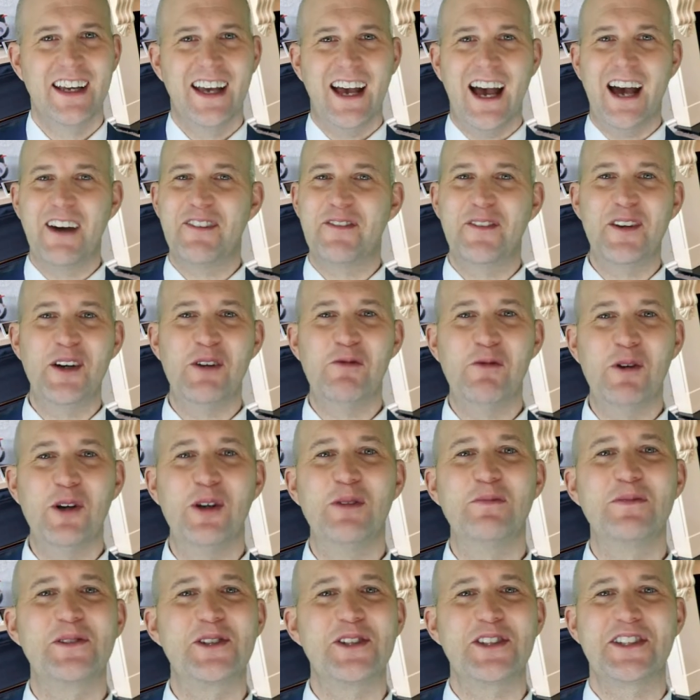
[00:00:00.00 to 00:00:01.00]
I feel
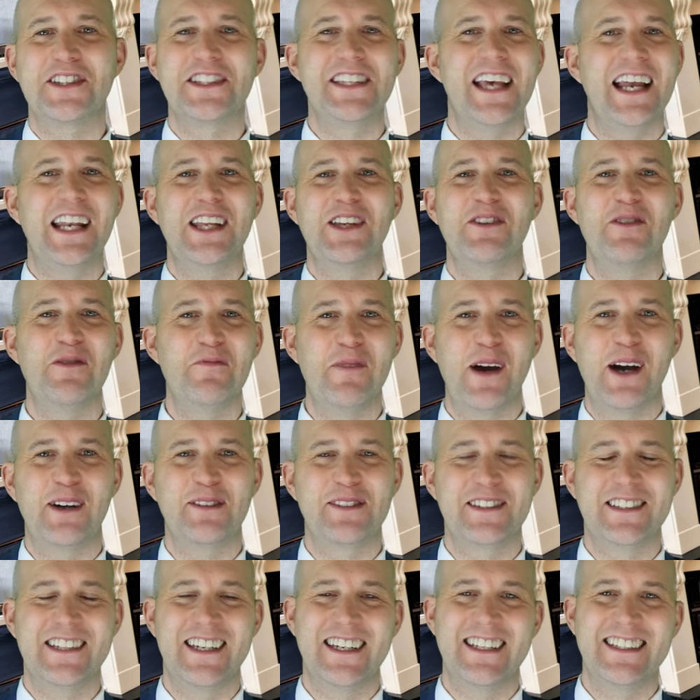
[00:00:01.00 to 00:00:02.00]
warm just telling you
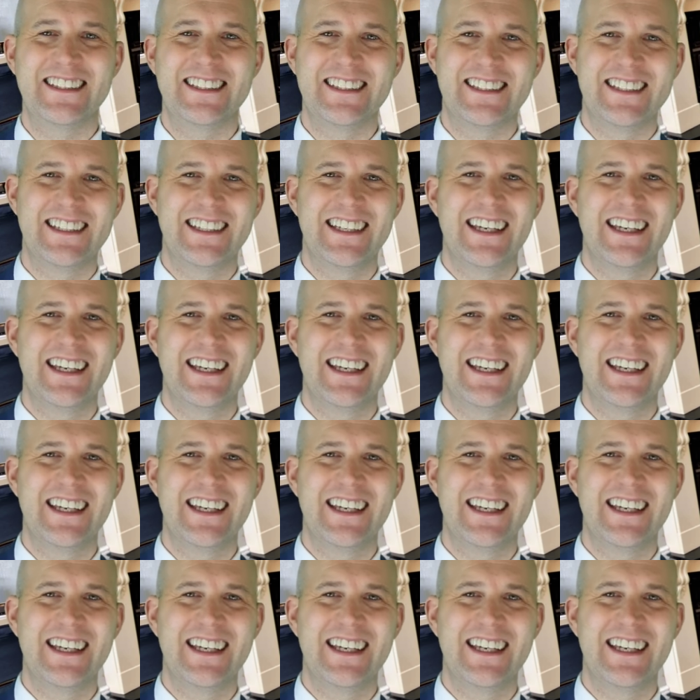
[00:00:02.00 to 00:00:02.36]
about it.